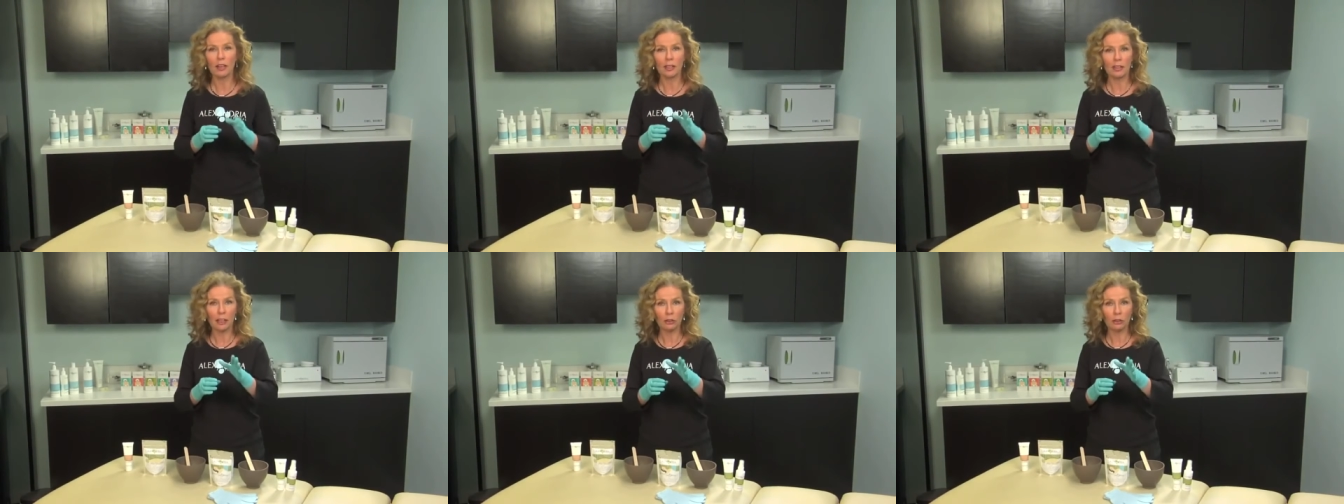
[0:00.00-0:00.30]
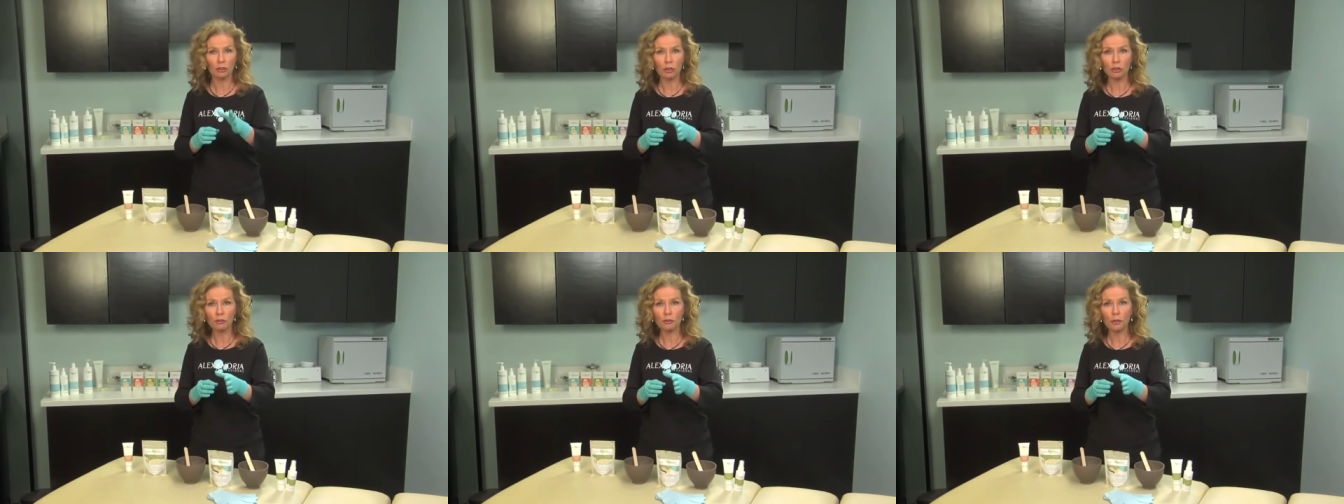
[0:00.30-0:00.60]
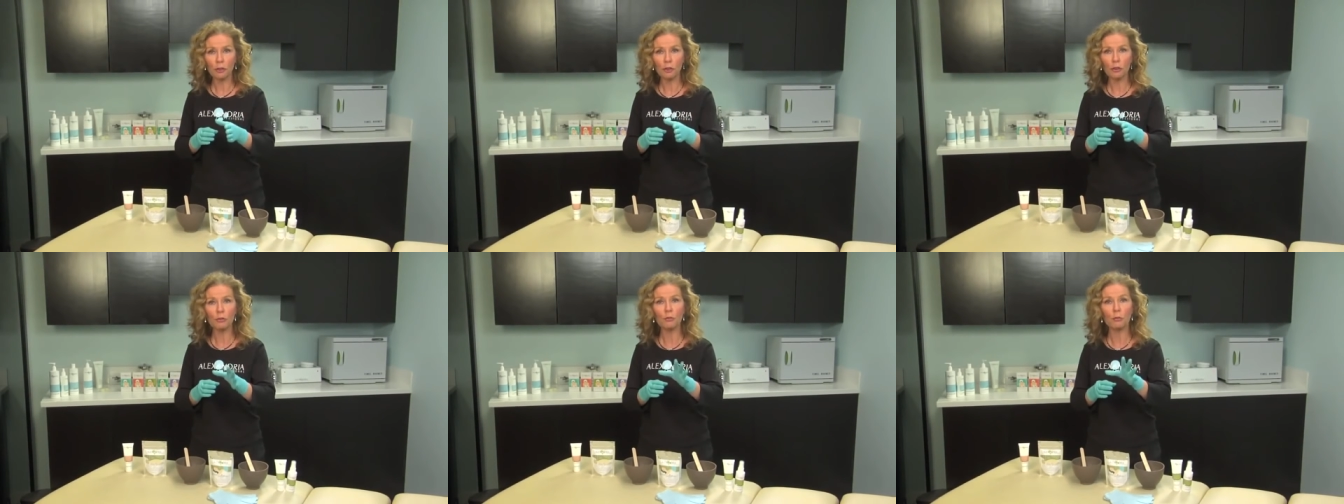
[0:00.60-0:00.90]
Not just
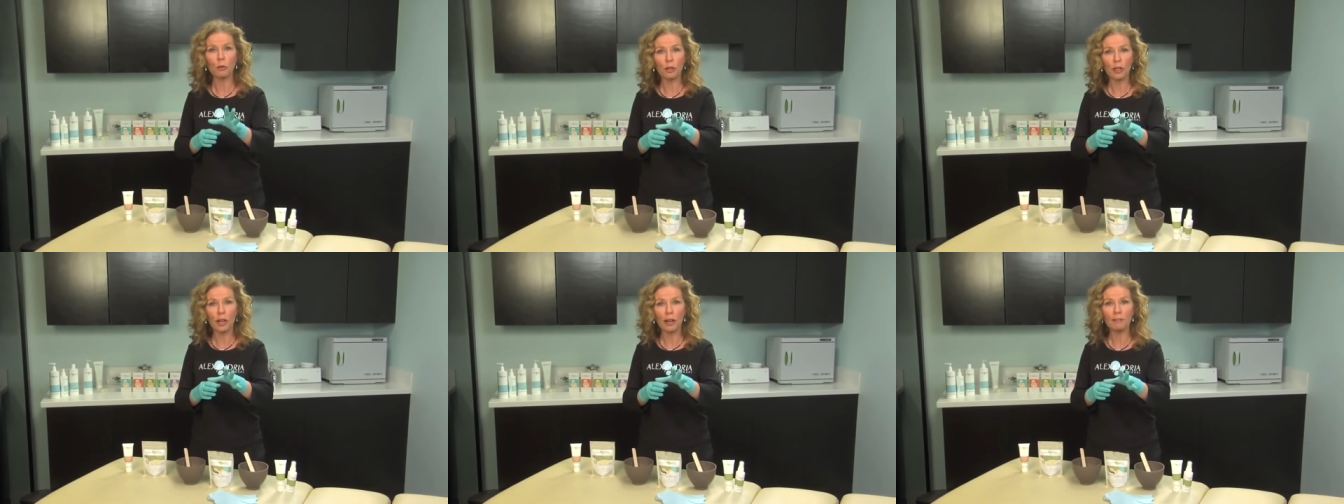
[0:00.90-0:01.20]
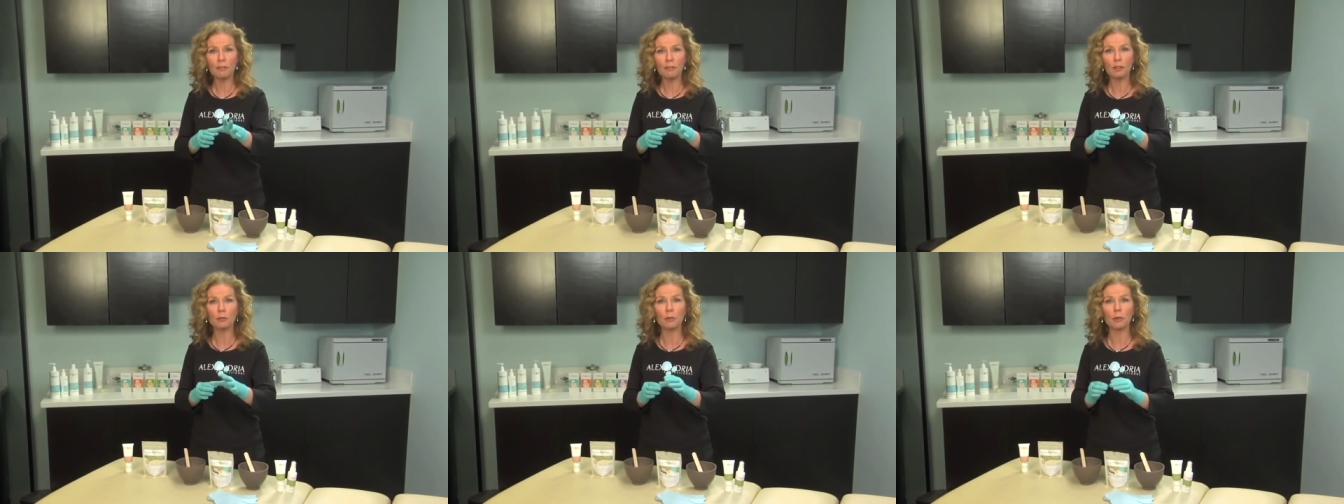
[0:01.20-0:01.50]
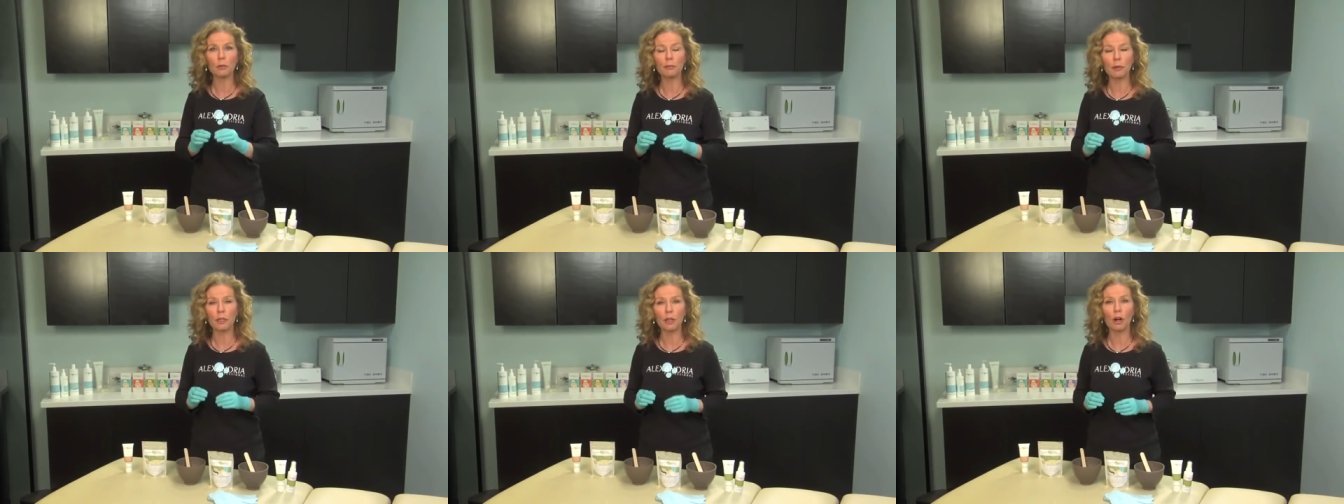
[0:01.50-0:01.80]
for you, more
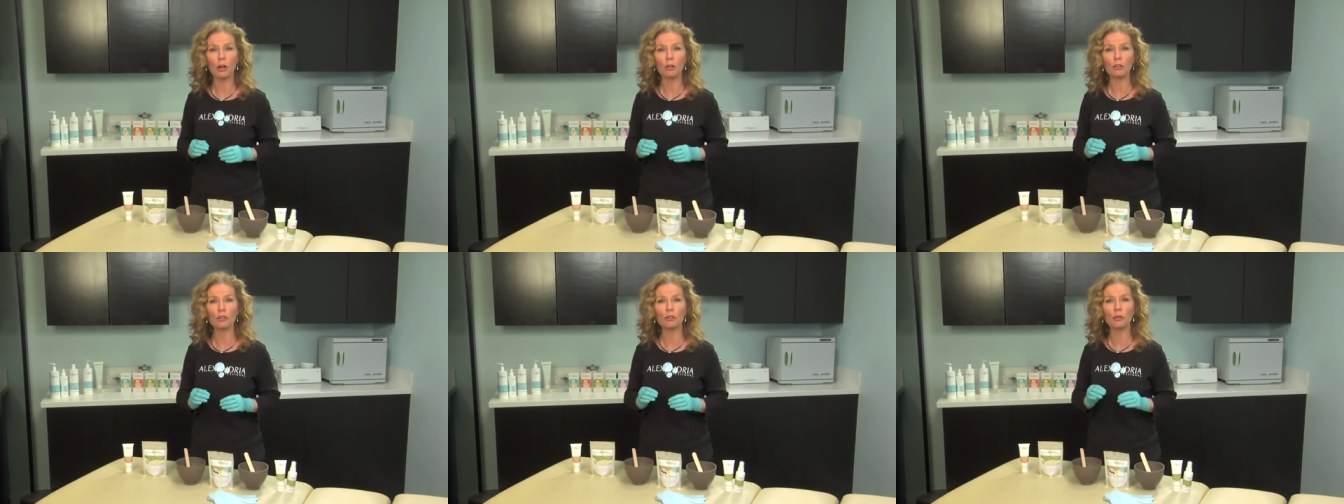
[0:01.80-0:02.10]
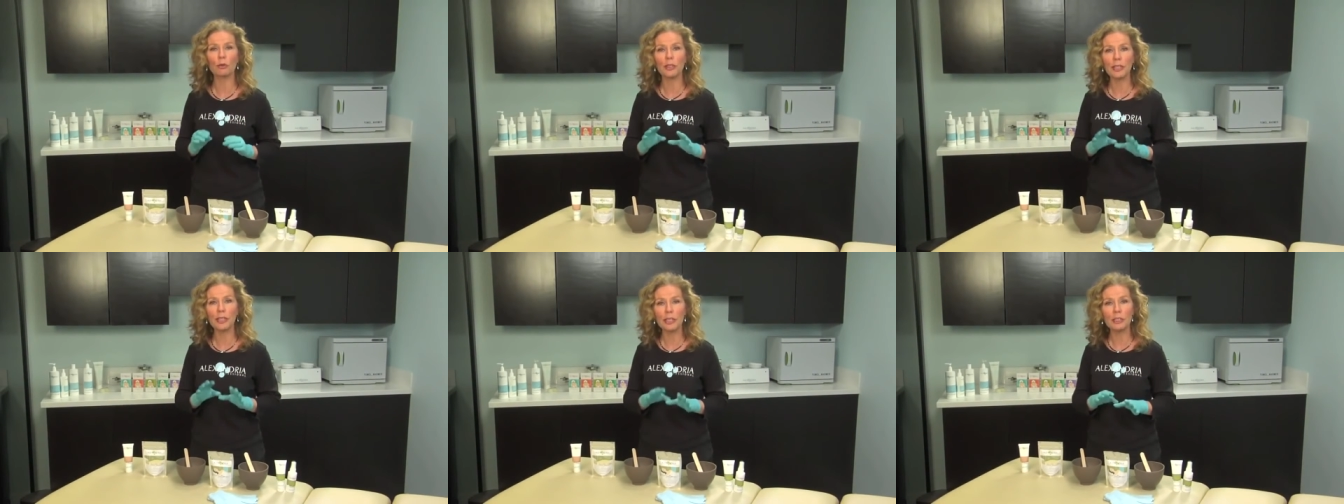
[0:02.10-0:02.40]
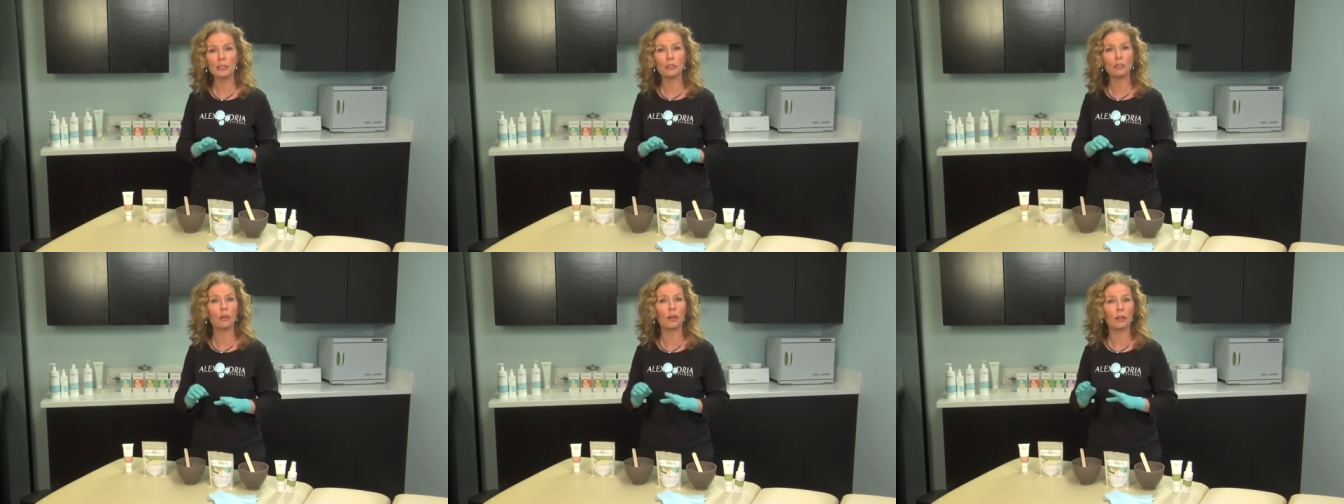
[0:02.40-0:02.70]
comfortable, but also
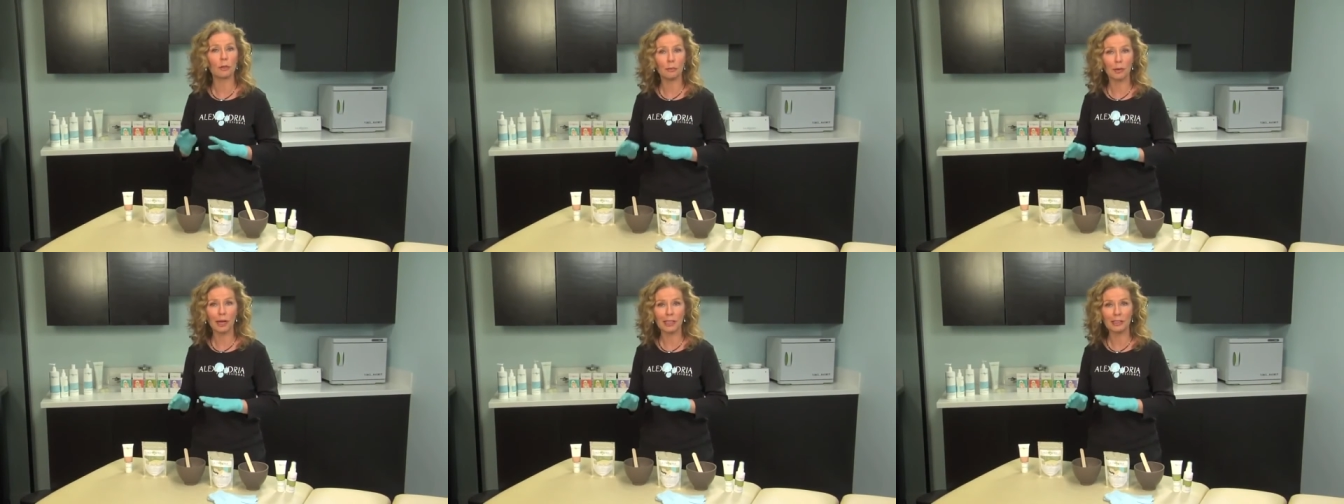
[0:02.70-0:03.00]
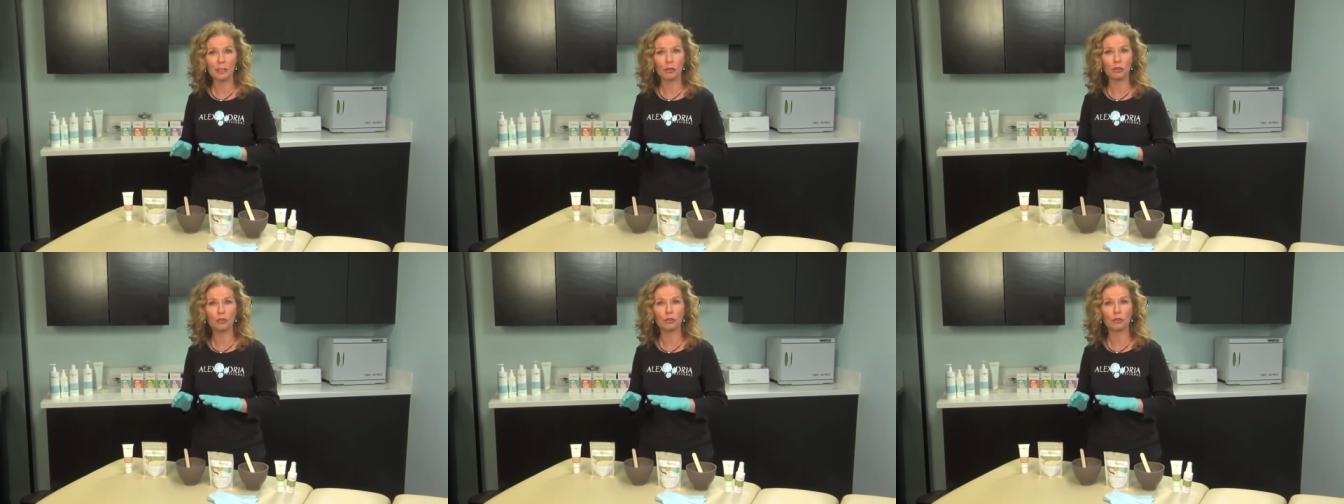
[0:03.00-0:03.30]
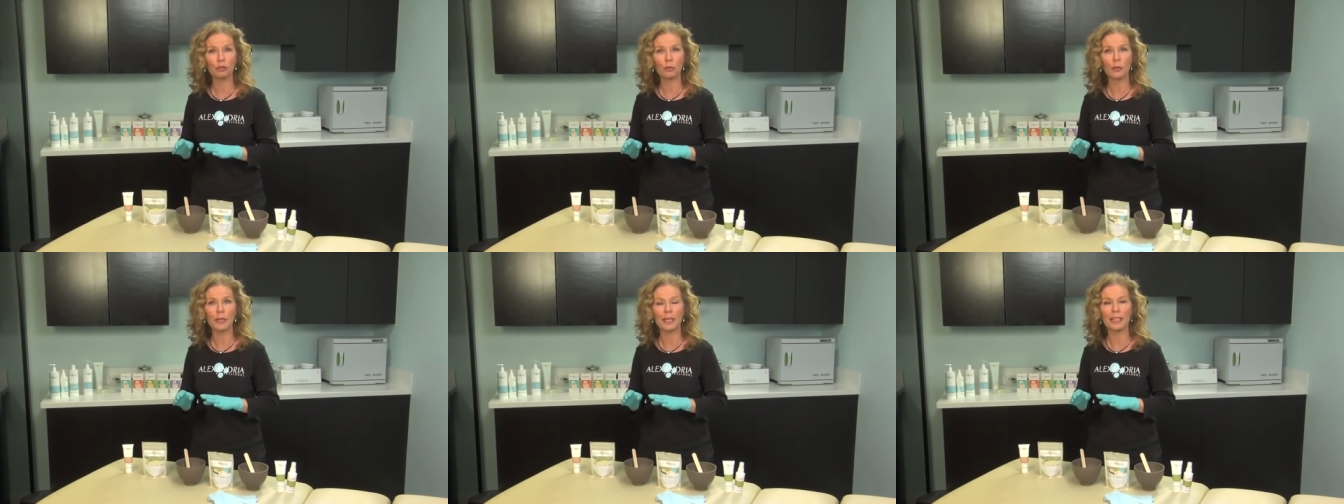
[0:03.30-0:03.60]
easier on a practitioner
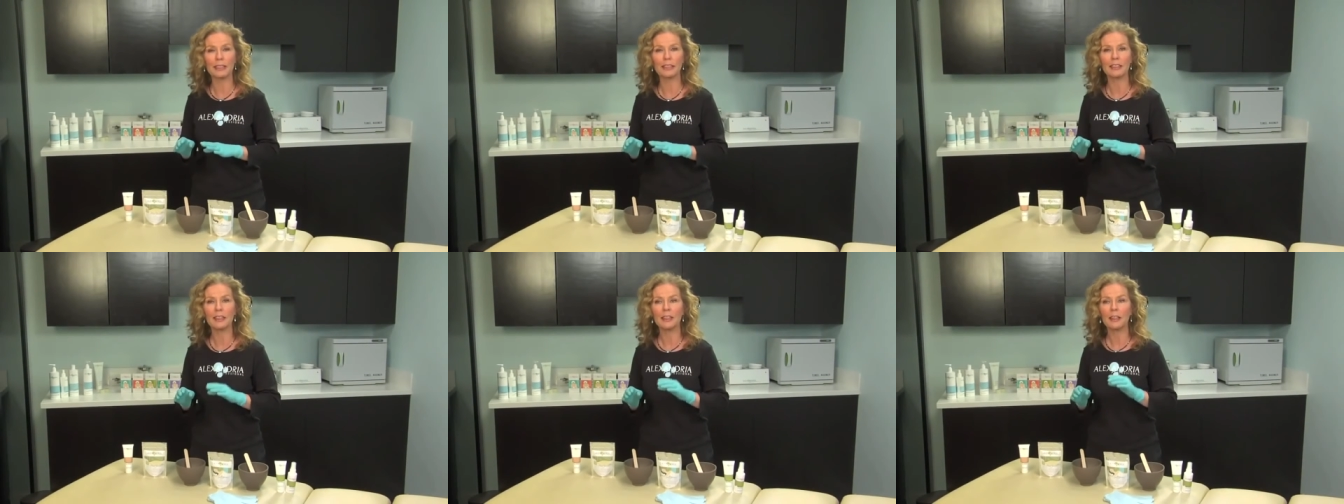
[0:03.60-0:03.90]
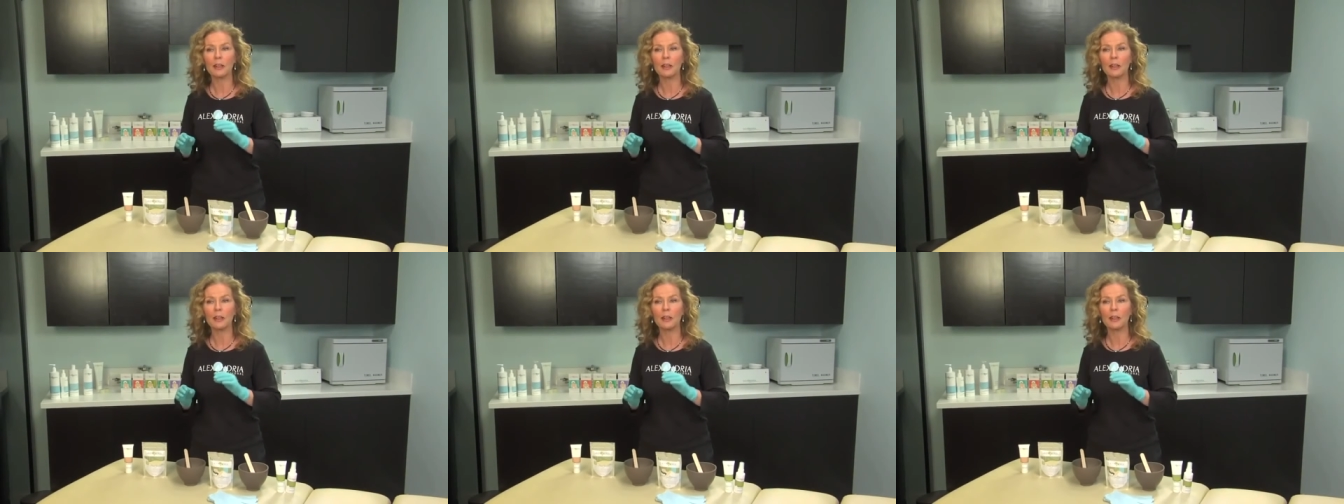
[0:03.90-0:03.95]
doing it,